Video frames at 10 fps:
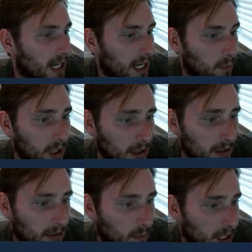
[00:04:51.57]
And we're
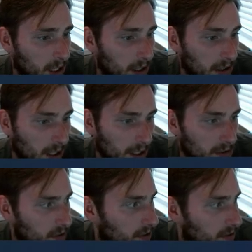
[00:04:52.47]
we're darn
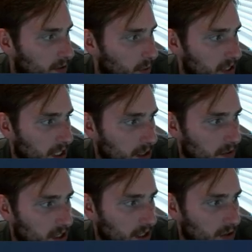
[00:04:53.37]
close.
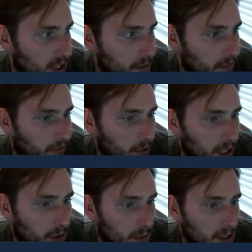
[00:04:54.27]
26% drop before you
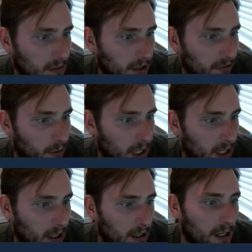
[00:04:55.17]
get the return look for
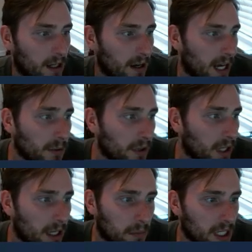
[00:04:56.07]
here. I don't
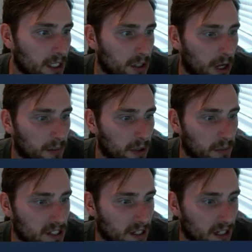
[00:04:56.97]
think I'm being too
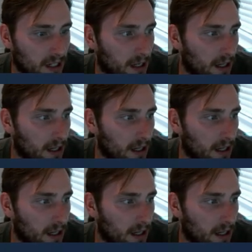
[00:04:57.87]
optimistic.